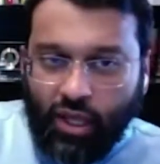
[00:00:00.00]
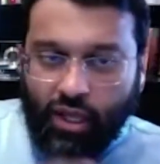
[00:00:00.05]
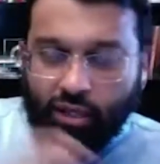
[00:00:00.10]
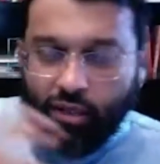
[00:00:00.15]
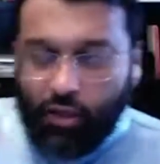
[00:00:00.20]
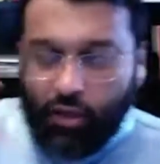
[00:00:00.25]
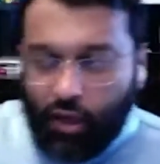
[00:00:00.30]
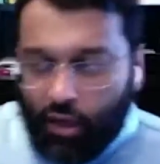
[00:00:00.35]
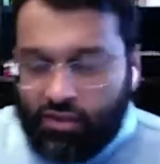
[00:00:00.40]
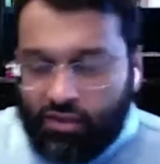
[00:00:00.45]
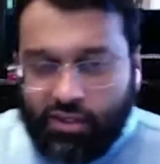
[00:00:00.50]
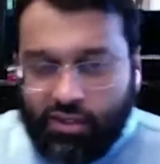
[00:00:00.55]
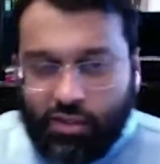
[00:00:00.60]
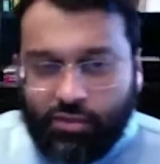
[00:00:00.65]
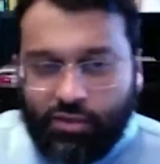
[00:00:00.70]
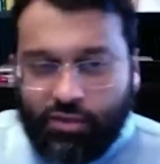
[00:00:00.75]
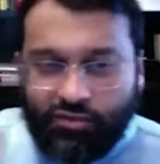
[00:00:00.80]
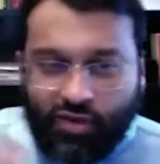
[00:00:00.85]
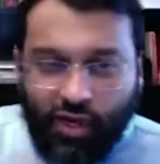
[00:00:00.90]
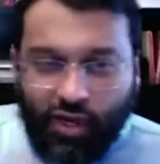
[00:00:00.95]
And the
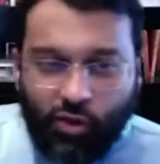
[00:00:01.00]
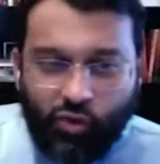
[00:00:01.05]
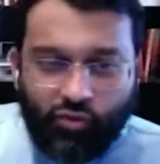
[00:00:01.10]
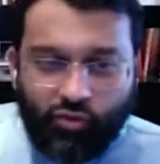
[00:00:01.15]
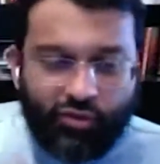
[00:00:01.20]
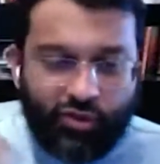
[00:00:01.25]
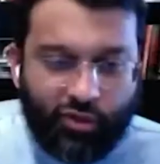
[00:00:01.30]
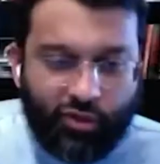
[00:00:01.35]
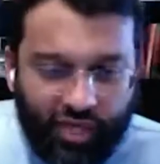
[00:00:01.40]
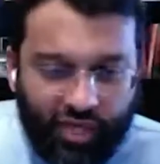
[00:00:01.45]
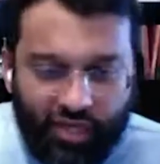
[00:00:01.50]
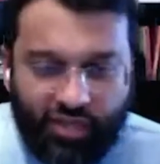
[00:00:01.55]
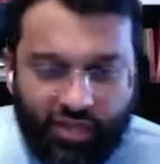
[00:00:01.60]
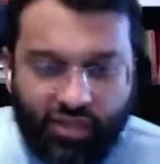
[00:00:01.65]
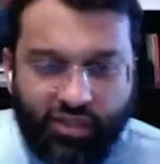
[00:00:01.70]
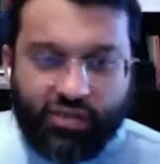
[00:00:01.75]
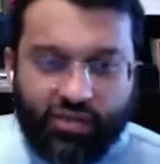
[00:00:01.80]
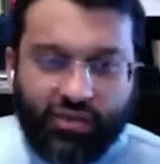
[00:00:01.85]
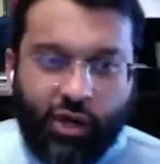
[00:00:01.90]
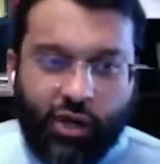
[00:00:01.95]
concept of Ahruf and the
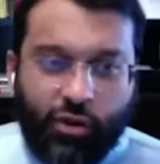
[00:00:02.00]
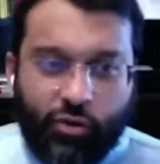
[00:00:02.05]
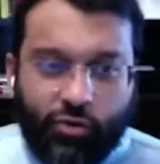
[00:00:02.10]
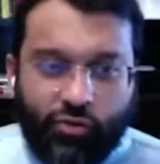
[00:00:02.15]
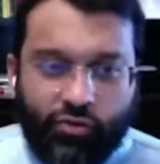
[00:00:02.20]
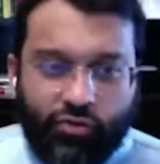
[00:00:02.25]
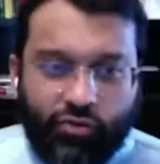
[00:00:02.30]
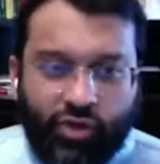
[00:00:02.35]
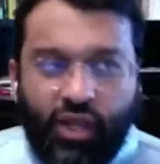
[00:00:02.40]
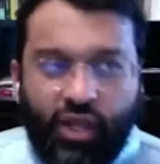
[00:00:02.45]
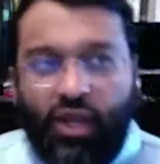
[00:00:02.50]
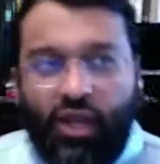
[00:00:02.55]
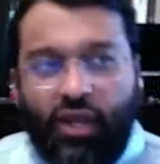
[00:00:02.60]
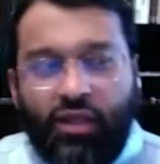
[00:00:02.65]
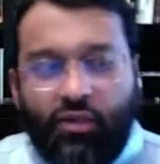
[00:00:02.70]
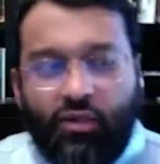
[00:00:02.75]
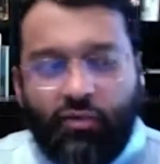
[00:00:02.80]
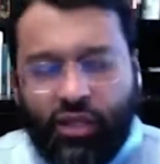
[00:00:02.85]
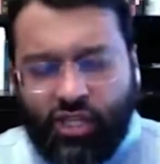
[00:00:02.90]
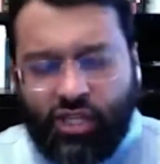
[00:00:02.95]
reality of Ahruf
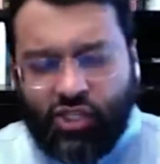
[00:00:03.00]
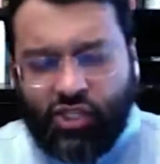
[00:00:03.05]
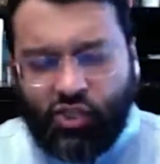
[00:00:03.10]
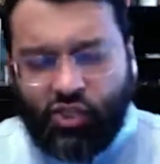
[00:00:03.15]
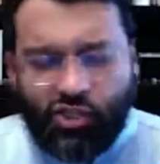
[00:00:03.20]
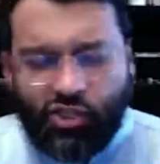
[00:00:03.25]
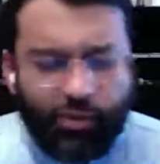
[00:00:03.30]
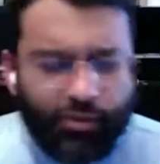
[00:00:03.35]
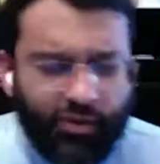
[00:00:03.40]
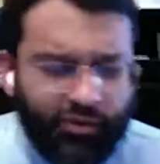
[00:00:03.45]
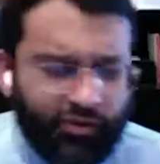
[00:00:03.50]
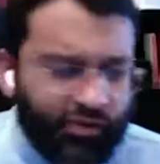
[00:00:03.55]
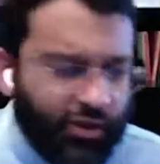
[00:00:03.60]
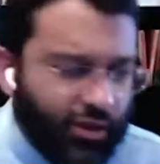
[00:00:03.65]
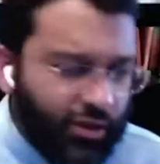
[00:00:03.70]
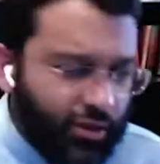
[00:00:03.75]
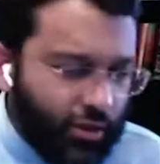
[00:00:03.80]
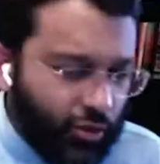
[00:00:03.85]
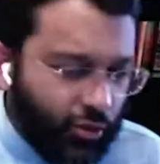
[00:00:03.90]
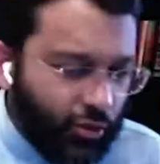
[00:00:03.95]
and the relationship of
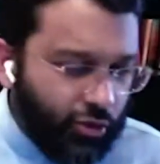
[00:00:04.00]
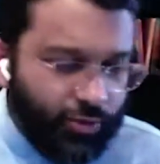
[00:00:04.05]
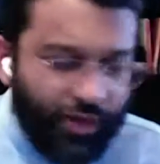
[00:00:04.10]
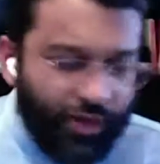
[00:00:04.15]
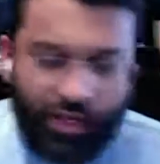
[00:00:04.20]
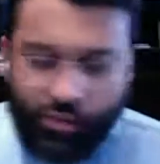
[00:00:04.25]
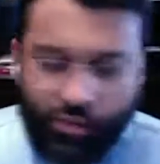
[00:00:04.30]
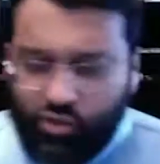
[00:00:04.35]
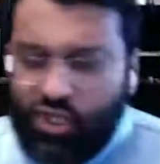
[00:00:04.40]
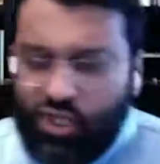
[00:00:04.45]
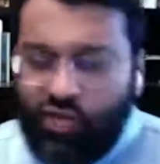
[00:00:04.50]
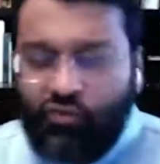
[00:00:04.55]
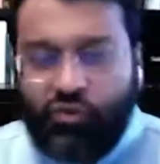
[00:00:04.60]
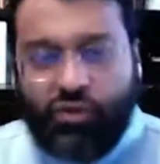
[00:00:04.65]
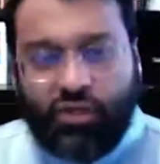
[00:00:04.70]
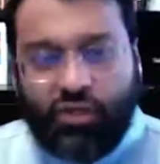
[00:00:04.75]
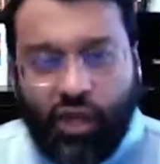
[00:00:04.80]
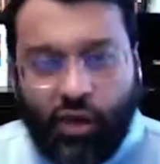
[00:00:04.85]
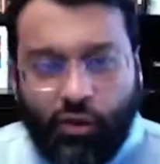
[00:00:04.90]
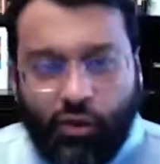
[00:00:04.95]
the Uthmanic Mus'haf
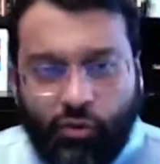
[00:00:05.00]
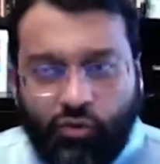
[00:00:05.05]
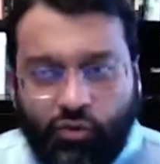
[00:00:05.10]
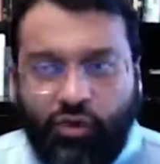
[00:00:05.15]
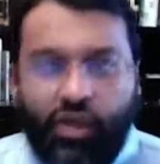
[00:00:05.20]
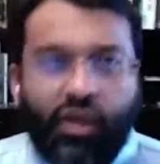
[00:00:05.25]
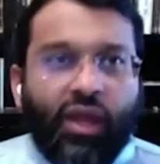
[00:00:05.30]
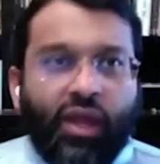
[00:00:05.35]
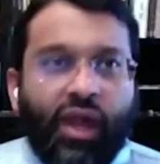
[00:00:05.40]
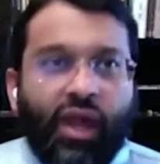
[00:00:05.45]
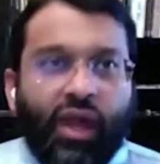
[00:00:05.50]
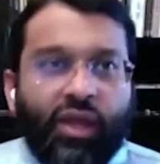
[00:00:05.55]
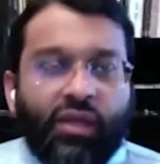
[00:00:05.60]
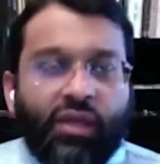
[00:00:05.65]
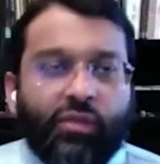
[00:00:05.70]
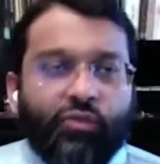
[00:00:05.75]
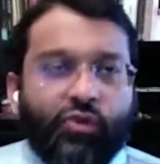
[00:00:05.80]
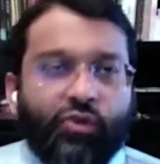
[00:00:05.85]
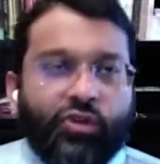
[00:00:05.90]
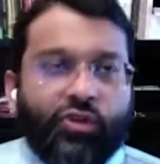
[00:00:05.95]
with the Ahruf
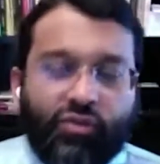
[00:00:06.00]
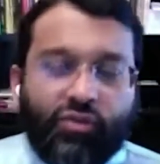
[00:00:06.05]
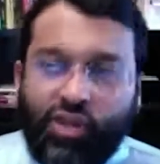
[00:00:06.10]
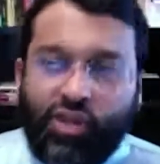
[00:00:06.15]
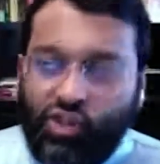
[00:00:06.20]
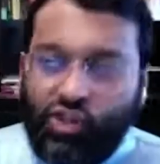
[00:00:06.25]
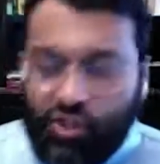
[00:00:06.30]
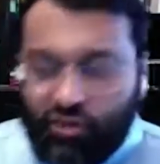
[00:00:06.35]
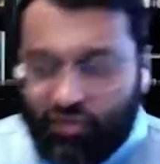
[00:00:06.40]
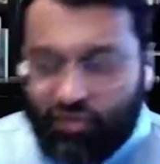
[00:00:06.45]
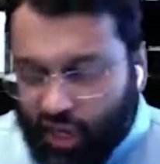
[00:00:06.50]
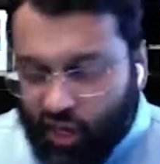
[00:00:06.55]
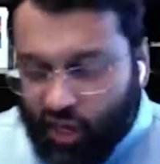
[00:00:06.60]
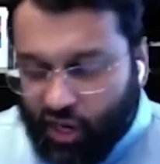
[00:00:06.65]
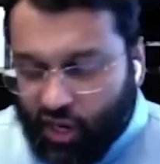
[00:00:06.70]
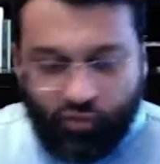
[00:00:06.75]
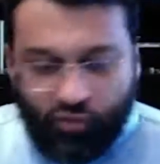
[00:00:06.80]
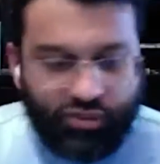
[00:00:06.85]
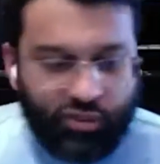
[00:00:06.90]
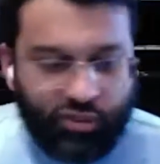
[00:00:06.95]
and the preservation of the
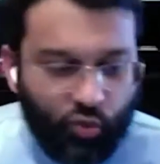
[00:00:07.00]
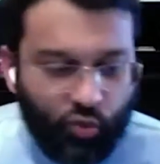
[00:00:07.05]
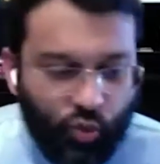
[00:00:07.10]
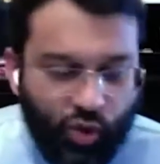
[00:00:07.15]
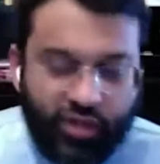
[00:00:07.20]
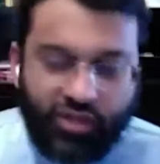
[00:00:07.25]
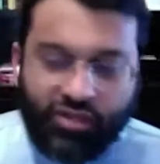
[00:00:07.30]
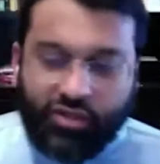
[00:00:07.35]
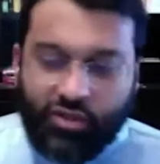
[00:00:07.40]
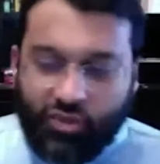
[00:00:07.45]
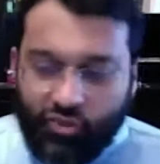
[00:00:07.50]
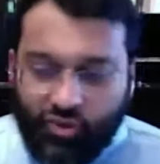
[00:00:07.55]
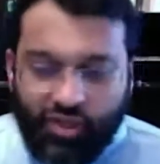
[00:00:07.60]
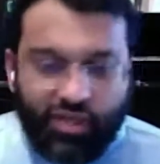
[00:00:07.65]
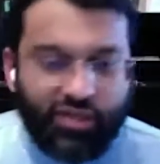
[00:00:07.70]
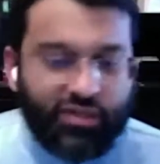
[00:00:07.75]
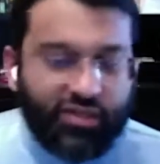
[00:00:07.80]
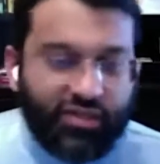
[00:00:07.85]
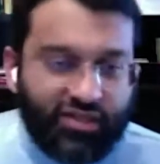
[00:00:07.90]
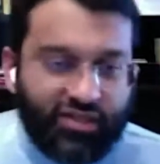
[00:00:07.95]
Ahruf. Is it one? Is it
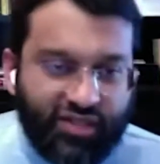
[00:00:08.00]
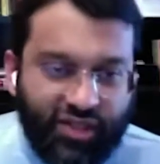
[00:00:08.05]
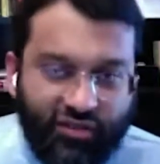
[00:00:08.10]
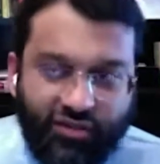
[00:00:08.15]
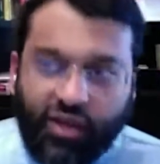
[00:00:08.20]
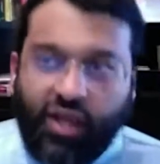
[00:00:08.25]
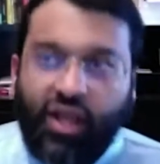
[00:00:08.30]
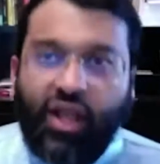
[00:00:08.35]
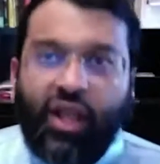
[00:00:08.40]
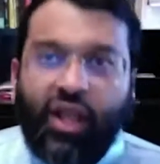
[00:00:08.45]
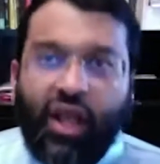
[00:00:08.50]
three? Is it seven?